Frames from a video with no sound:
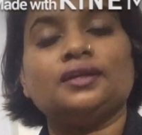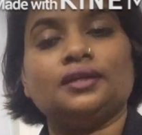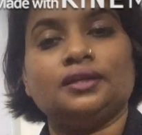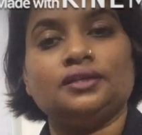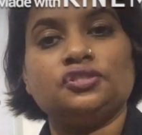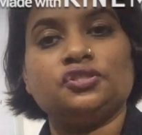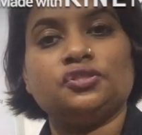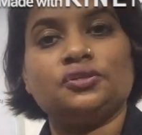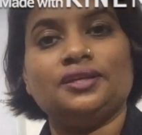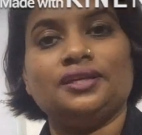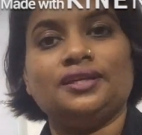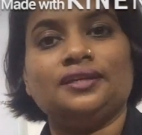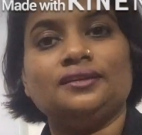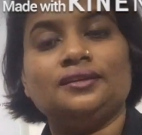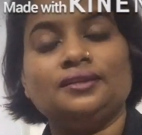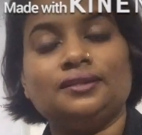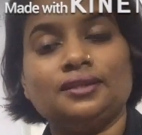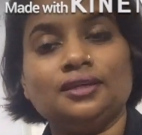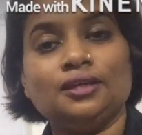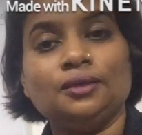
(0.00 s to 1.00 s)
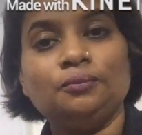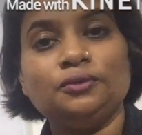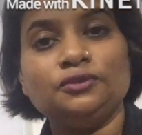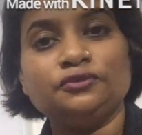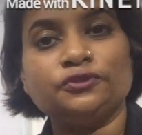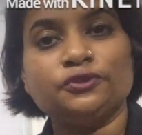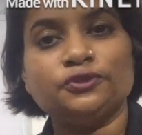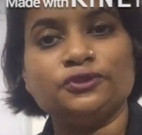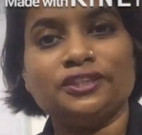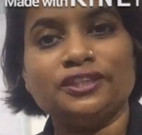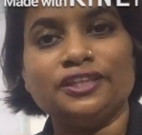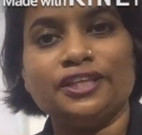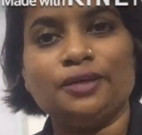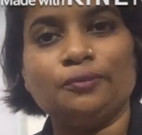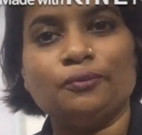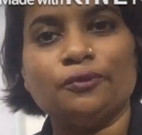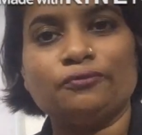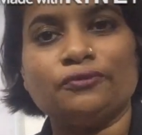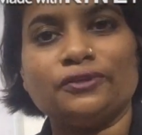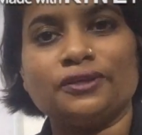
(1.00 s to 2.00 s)
the country, the before the
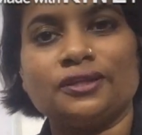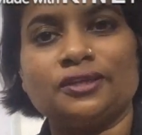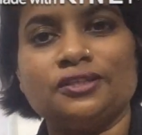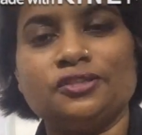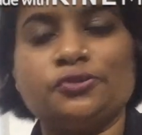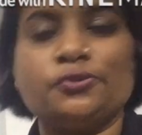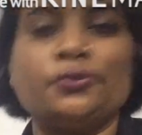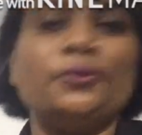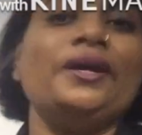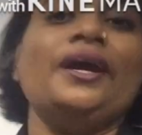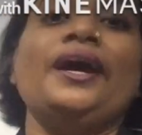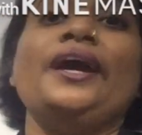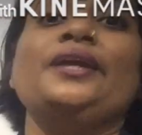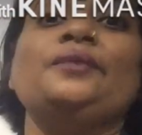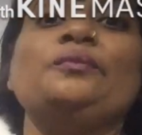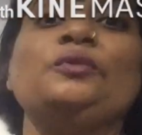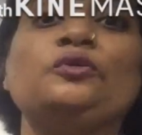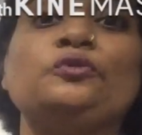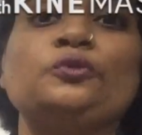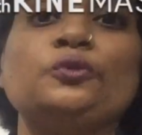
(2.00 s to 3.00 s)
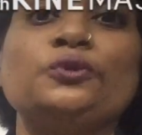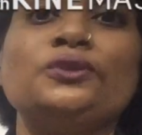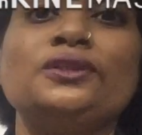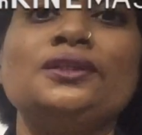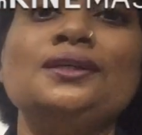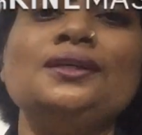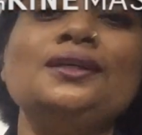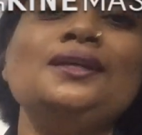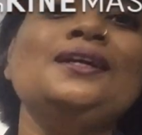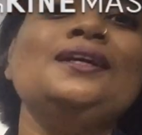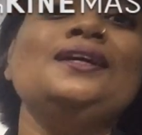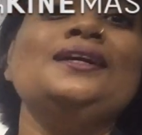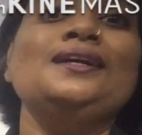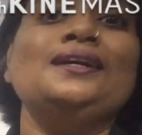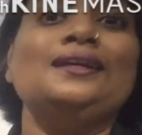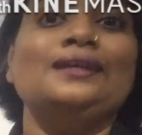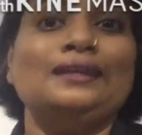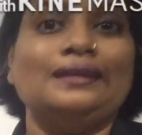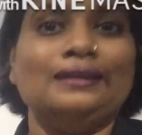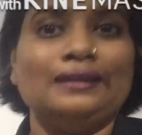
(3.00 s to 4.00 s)
name of the country and before the
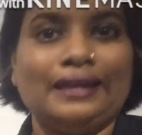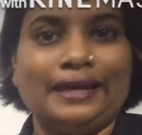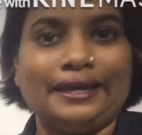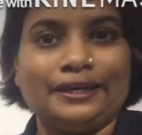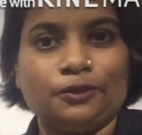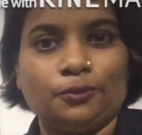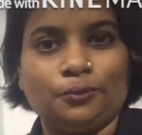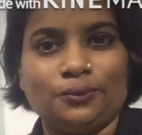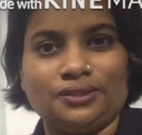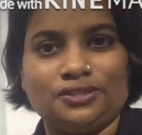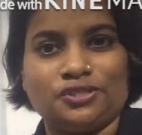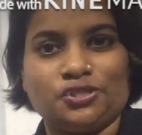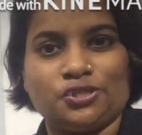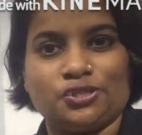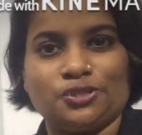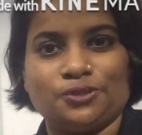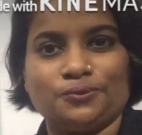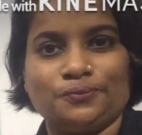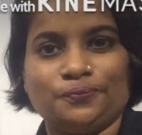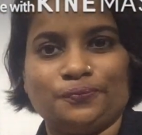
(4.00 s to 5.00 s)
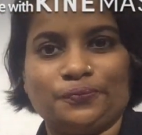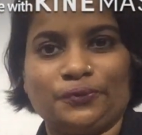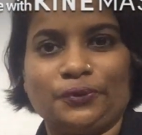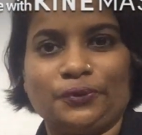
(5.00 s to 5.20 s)
language.